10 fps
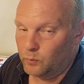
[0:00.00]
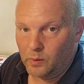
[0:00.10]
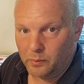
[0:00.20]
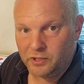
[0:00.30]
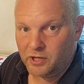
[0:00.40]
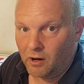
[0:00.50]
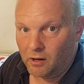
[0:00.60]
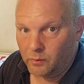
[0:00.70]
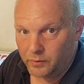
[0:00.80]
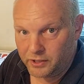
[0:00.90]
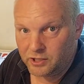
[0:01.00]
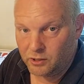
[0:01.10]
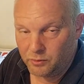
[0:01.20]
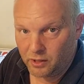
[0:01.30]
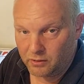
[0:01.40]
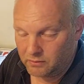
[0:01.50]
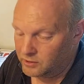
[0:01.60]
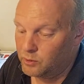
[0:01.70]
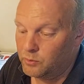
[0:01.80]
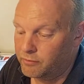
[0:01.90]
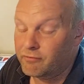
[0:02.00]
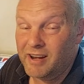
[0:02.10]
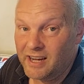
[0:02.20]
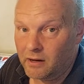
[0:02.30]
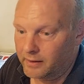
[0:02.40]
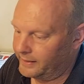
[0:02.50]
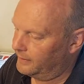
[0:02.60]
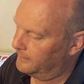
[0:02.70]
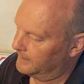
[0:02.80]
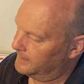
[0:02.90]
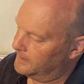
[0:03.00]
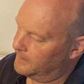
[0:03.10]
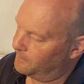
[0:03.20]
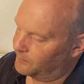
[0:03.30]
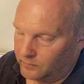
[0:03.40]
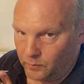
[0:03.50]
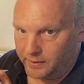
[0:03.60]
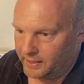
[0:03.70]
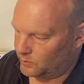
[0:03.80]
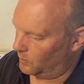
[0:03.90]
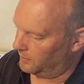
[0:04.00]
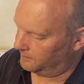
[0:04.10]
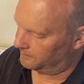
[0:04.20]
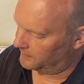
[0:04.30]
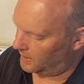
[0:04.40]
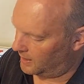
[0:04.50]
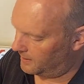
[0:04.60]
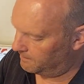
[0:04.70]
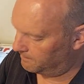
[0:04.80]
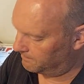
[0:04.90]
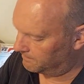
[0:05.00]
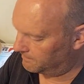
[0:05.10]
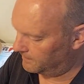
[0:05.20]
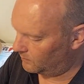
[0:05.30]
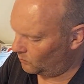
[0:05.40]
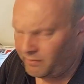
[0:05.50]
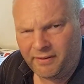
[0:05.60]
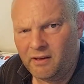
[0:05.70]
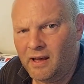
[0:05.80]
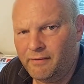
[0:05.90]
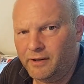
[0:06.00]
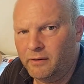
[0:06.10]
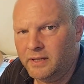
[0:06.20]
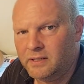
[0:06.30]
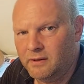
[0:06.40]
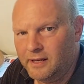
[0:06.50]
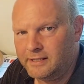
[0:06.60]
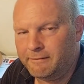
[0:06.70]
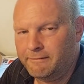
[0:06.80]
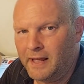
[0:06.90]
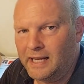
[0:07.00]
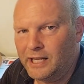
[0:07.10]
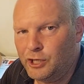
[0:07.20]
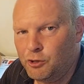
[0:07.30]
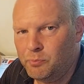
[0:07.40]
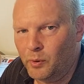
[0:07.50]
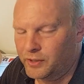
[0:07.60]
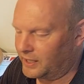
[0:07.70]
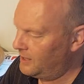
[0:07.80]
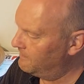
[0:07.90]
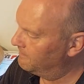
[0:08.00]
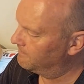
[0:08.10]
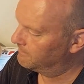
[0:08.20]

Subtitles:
we will start with the 239 with this one. One thing I have noticed is a fairly new body,